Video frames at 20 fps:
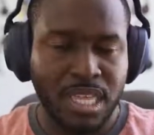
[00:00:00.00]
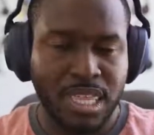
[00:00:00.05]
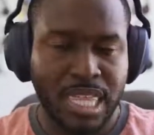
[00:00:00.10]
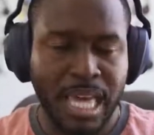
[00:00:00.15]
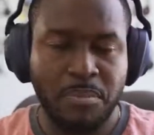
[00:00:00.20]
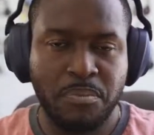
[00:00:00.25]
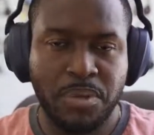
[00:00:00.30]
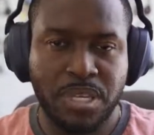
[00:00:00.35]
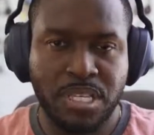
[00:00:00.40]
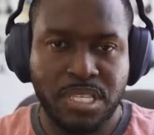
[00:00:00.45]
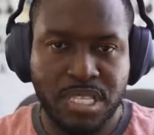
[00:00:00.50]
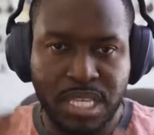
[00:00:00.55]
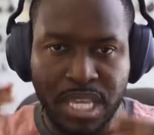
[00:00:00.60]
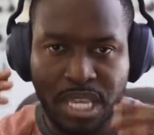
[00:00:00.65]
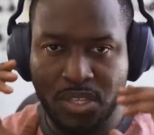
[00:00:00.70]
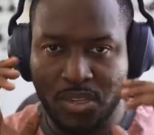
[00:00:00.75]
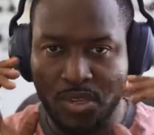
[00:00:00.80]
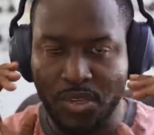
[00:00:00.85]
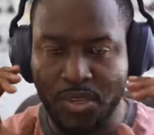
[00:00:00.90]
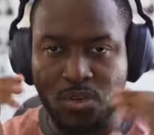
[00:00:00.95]
That being
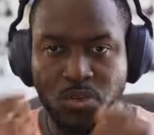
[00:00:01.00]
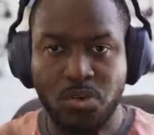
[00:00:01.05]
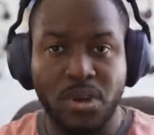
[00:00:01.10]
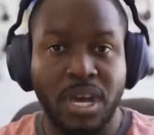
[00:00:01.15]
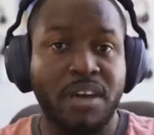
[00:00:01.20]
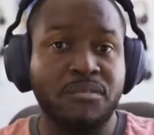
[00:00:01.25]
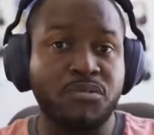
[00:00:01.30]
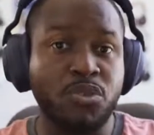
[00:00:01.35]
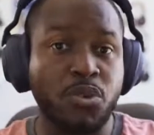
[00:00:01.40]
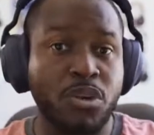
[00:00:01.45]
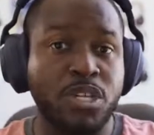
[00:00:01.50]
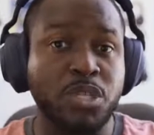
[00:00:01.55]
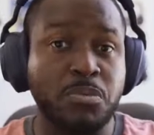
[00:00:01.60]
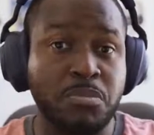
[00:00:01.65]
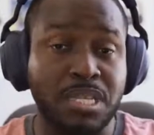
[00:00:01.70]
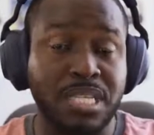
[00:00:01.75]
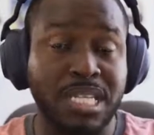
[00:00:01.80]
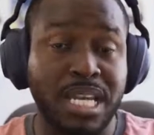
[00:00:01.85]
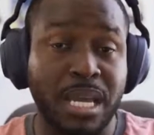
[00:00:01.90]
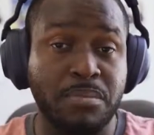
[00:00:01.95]
said, you do have
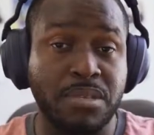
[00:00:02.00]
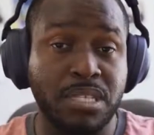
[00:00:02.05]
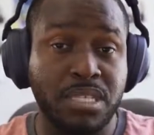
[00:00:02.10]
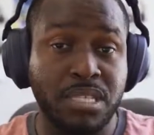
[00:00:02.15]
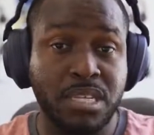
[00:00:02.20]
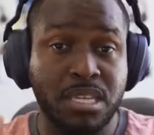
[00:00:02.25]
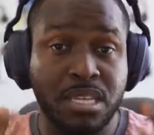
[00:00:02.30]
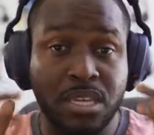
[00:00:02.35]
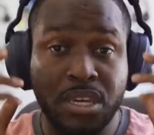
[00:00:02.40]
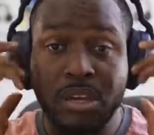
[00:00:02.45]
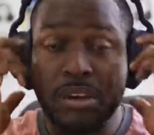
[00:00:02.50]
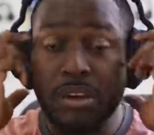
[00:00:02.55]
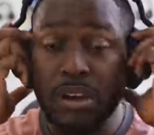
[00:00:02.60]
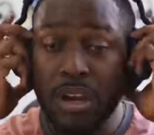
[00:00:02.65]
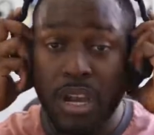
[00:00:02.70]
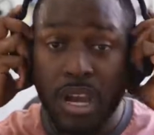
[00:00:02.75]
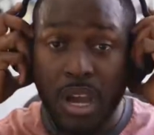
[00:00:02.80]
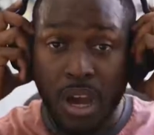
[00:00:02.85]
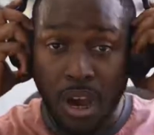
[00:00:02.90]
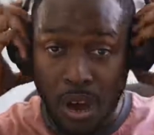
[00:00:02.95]
USB type C here
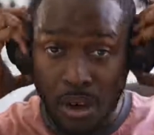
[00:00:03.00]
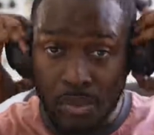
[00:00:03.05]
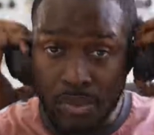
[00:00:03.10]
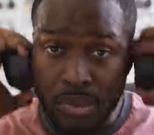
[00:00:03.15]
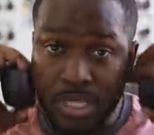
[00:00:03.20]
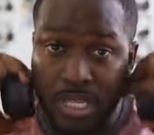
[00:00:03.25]
on